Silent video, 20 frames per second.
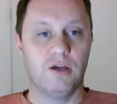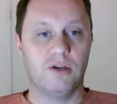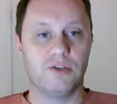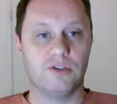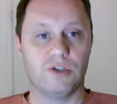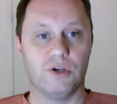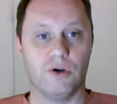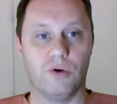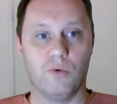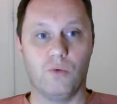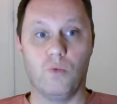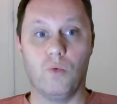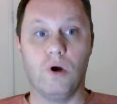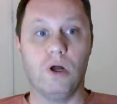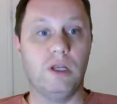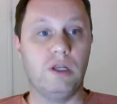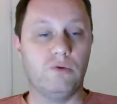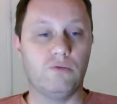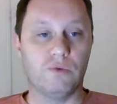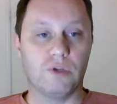So
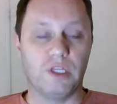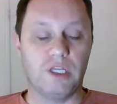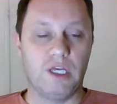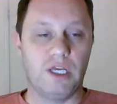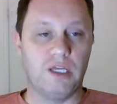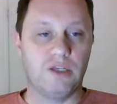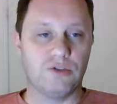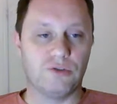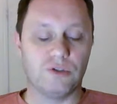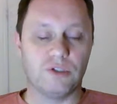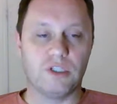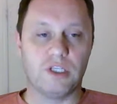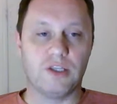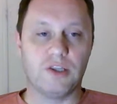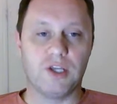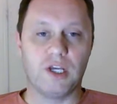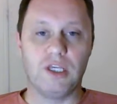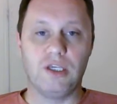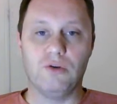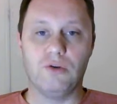one really interesting
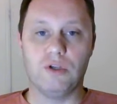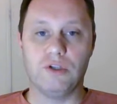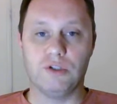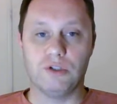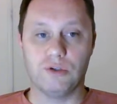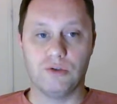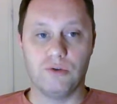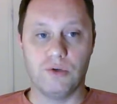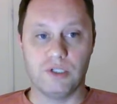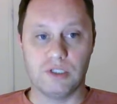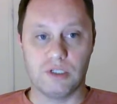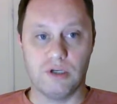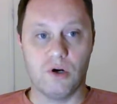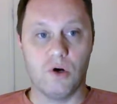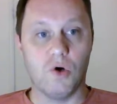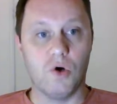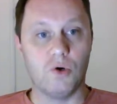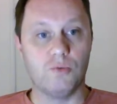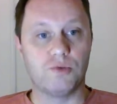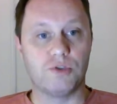thing you can do is an
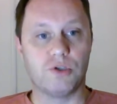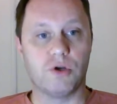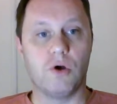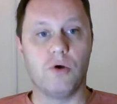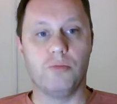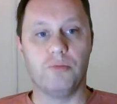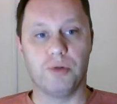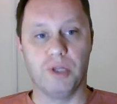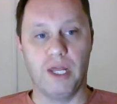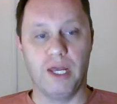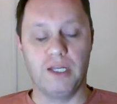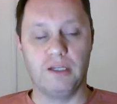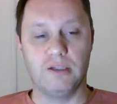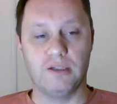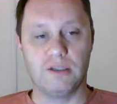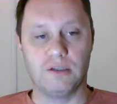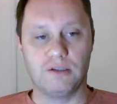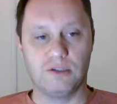herb salt blend.